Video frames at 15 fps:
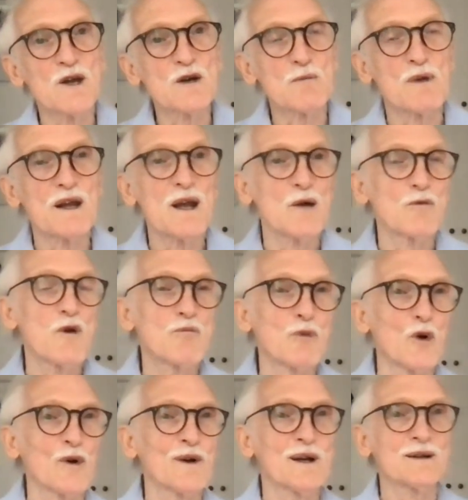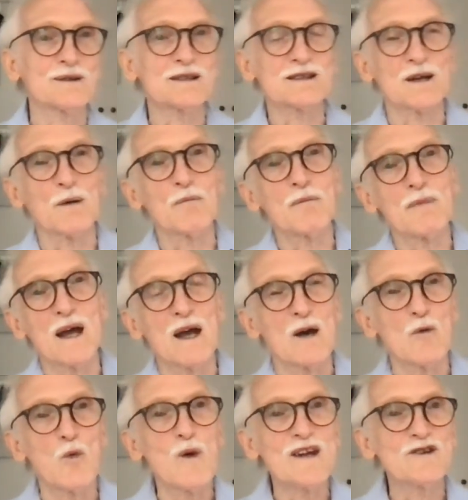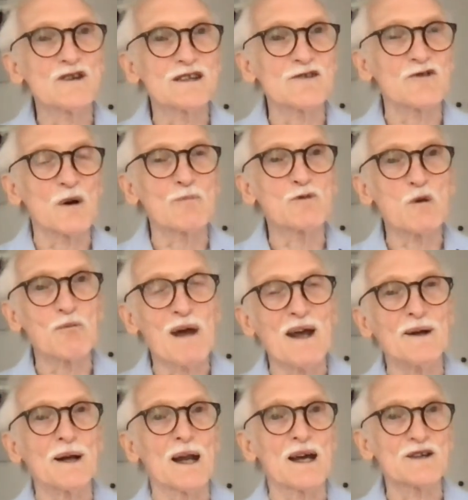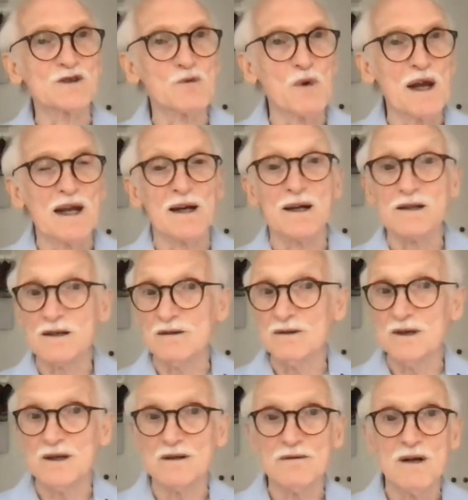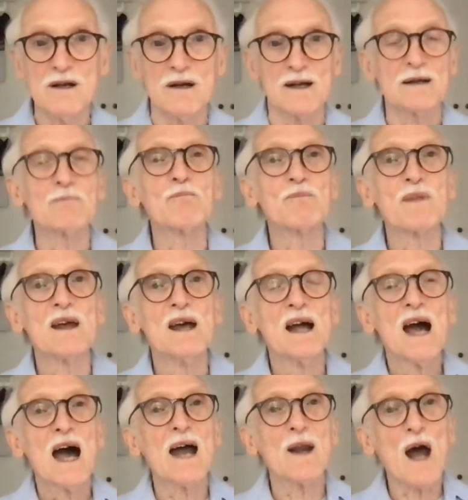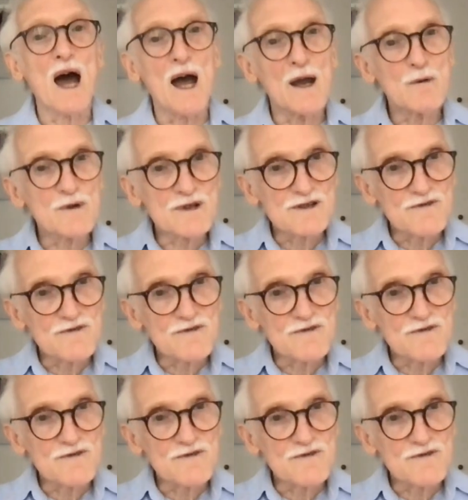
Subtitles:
to me, yeah, we brought in some widgets from Japan last week. And I said, oh, yeah, really? And I was